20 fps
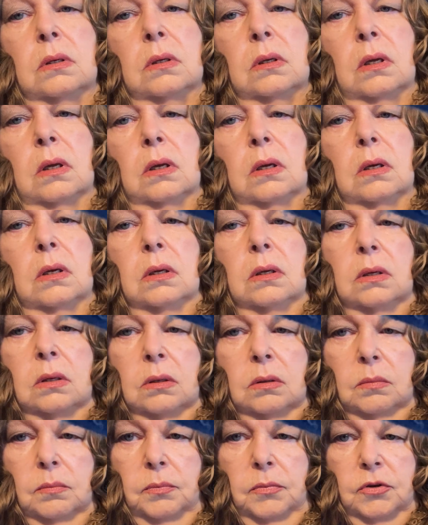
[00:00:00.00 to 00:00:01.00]
Okay,
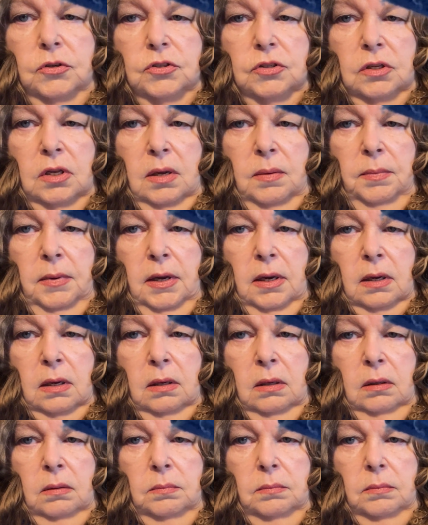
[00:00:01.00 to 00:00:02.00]
push that back
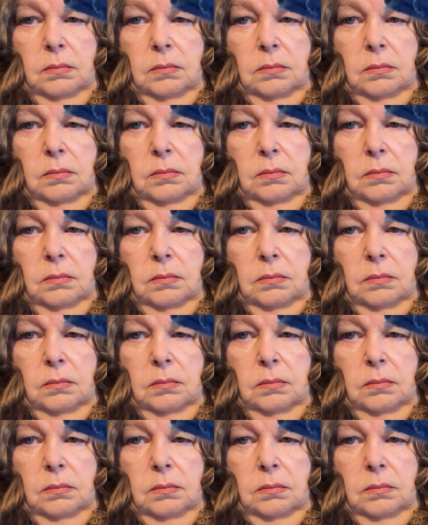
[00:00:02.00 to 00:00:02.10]
up.